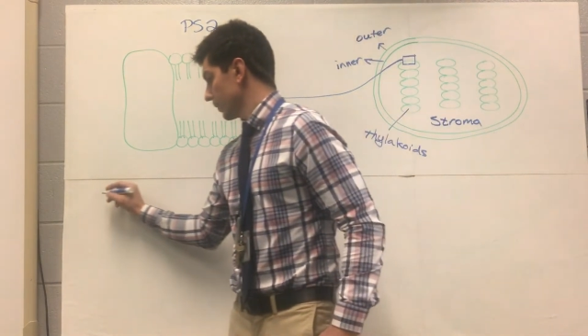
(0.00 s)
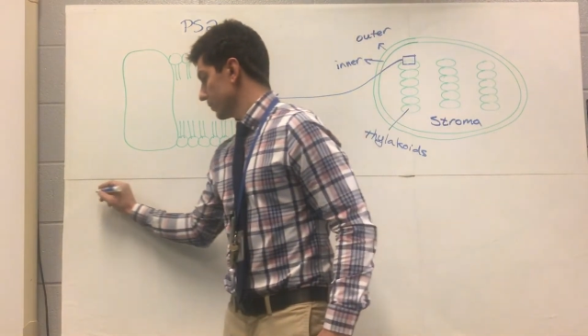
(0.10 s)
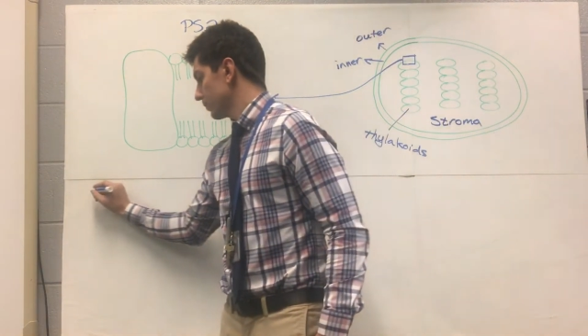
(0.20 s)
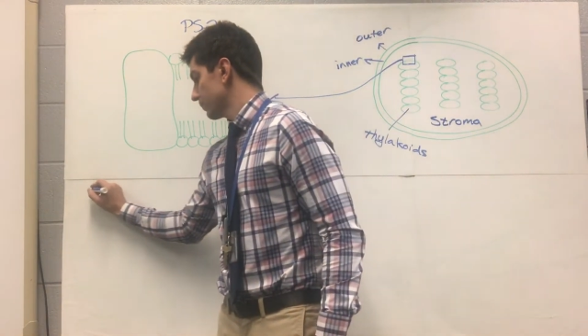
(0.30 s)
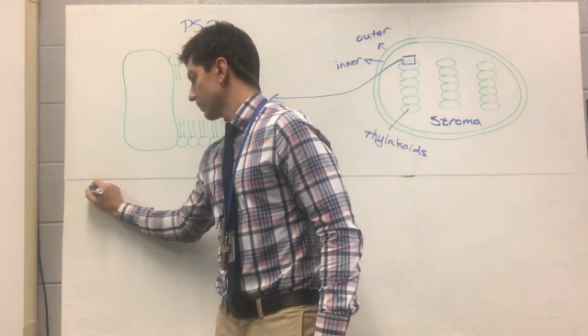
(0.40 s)

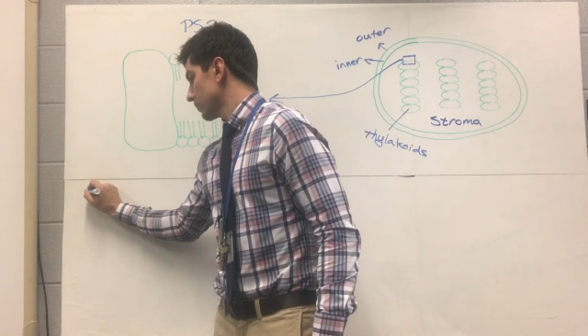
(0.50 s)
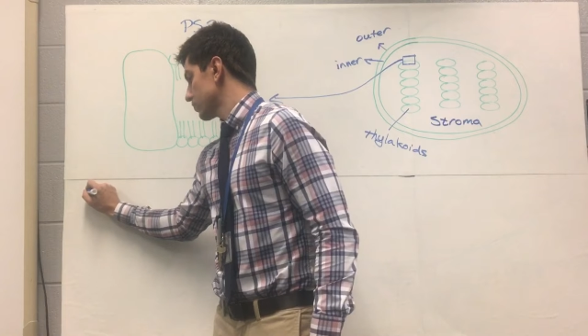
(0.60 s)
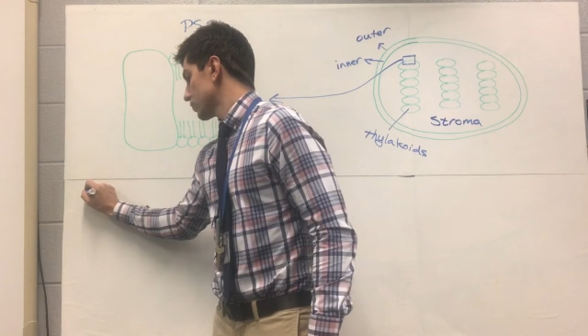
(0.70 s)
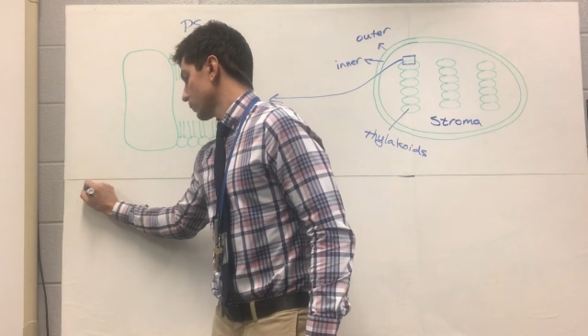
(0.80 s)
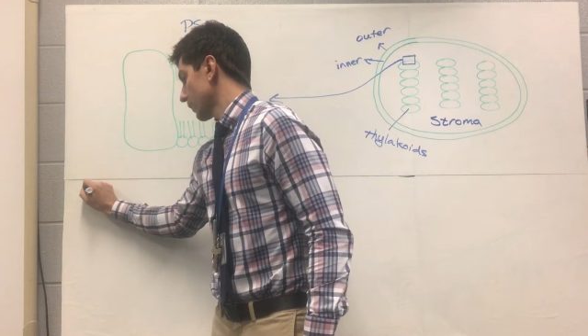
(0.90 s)
going to do
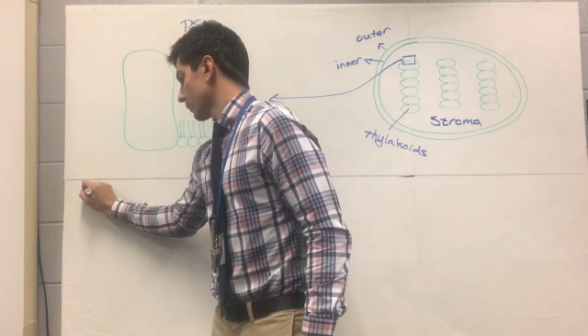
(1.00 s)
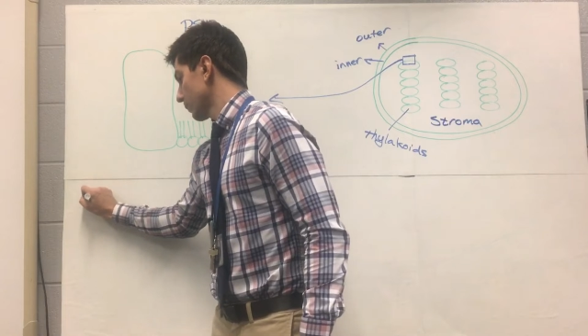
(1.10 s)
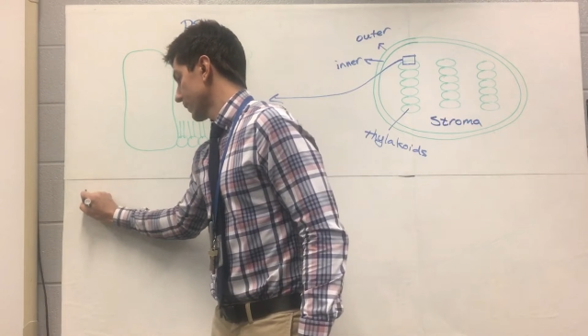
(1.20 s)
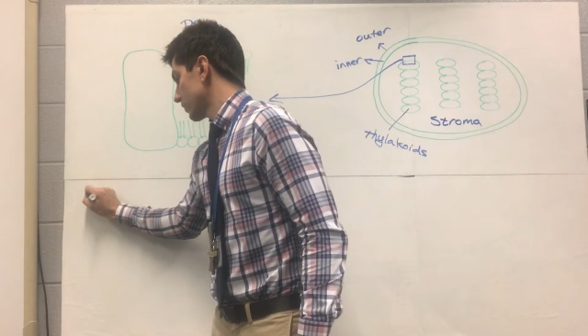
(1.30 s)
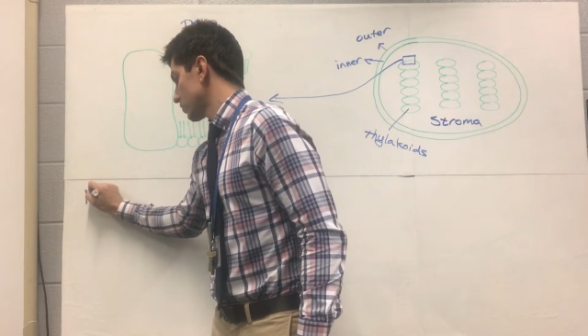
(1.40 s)
first is we're going to
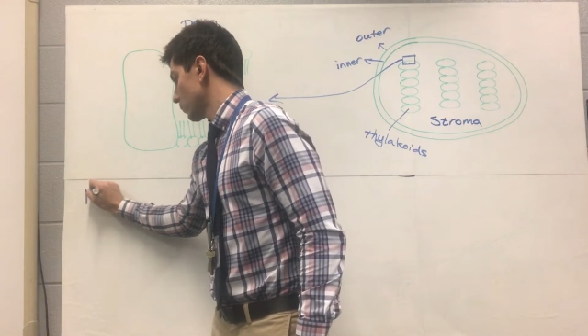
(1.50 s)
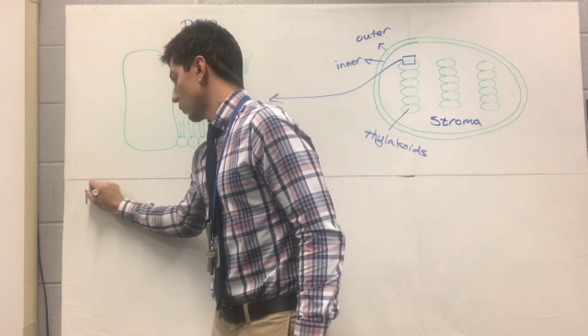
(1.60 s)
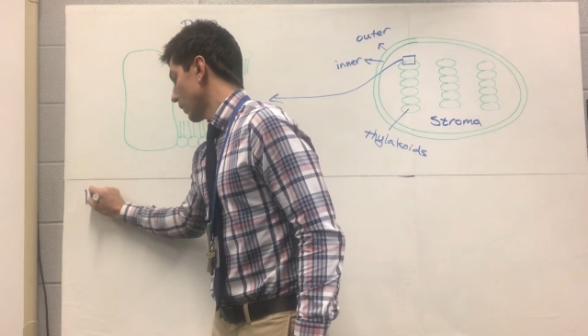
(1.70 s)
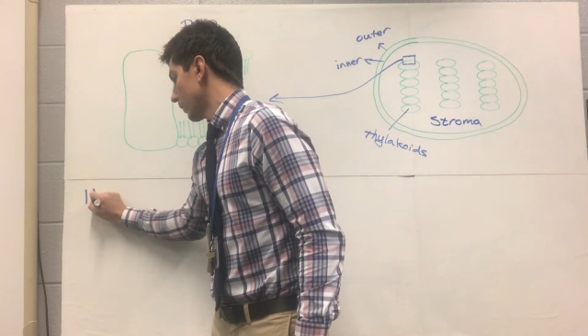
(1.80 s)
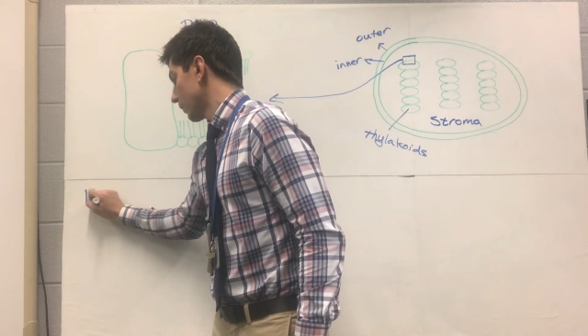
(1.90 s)
bring in some
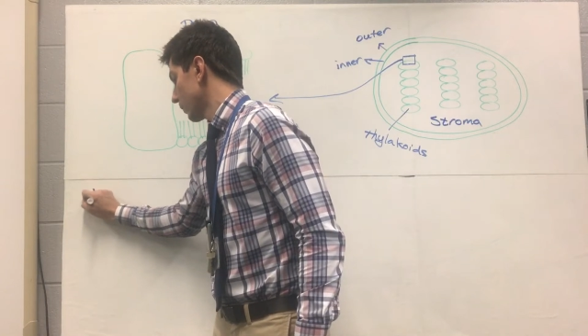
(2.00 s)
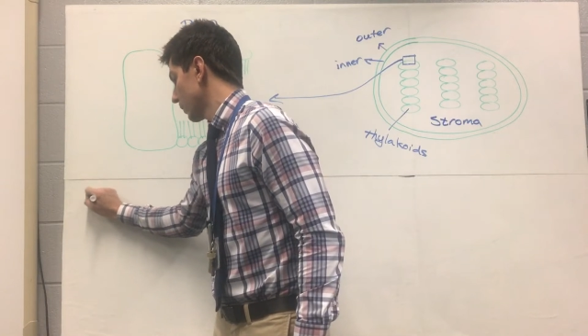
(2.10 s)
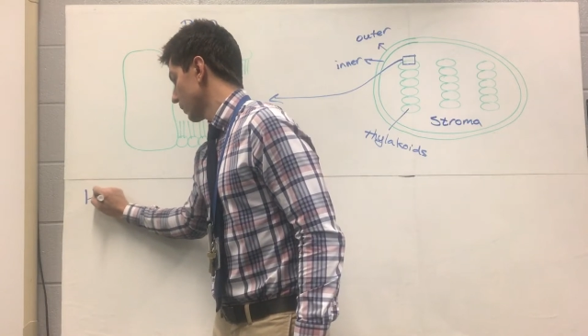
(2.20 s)
water,